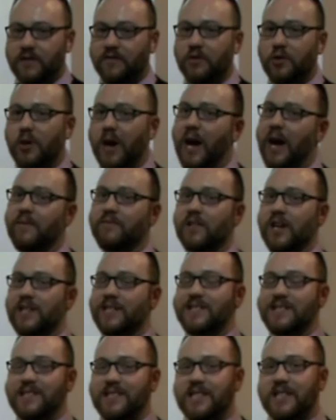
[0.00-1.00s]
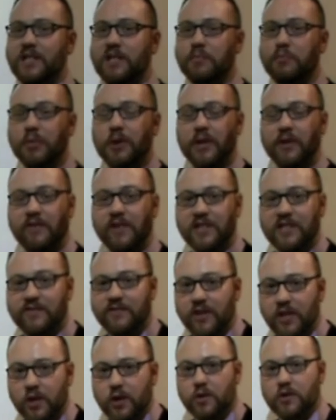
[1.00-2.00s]
If you have not seen the previous
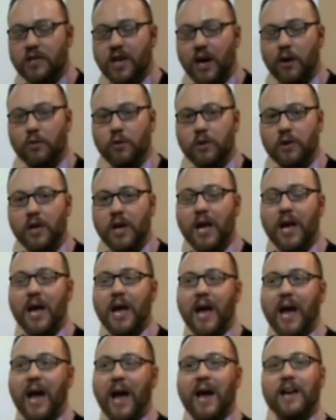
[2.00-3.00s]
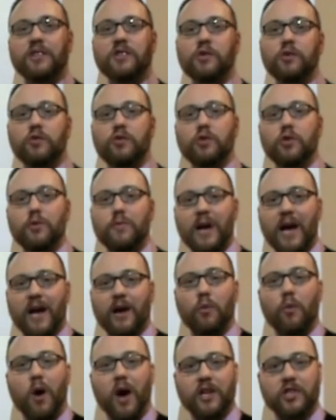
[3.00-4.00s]
videos, I would ask you to go
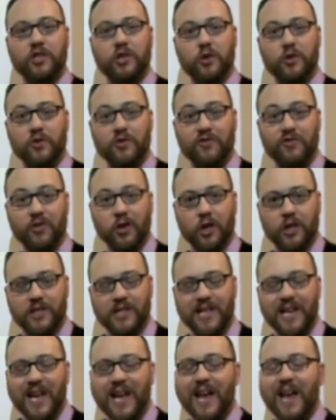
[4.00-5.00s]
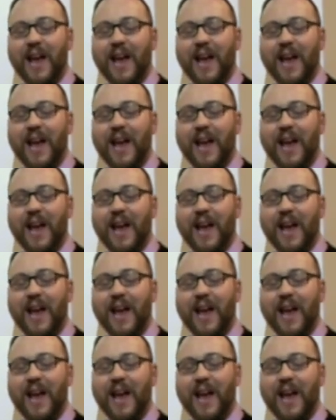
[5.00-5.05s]
back, watch those first,